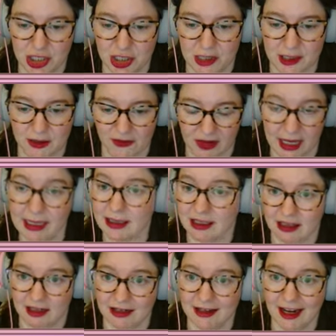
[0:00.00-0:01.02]
is
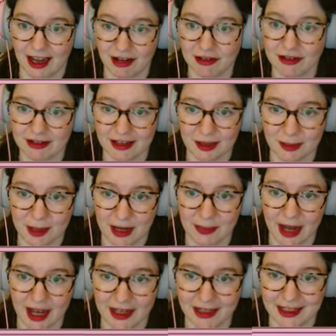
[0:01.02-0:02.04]
fixed now in my
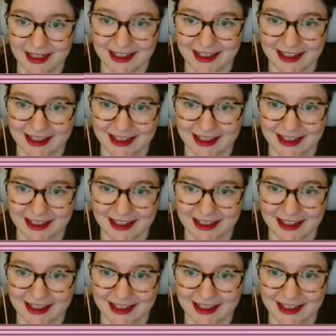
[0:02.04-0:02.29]
mind.